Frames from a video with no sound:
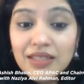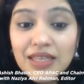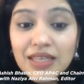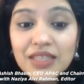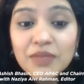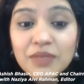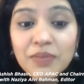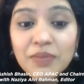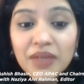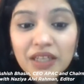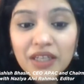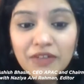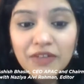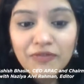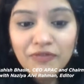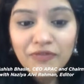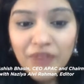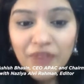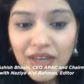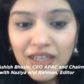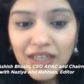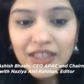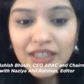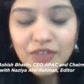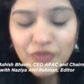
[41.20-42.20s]
this has been a
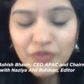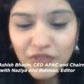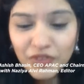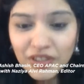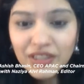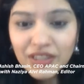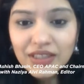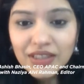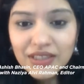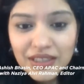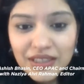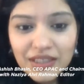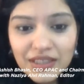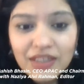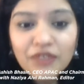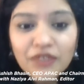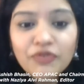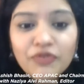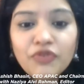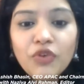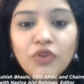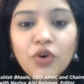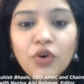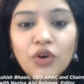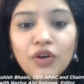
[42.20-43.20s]
very difficult year
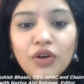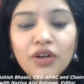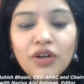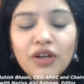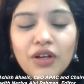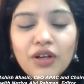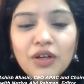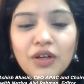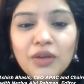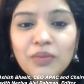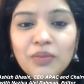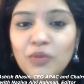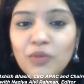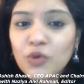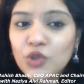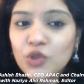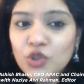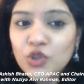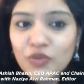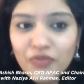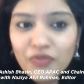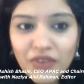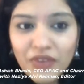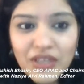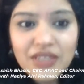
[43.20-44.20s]
for
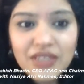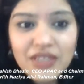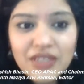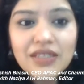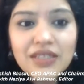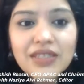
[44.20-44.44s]
most of us.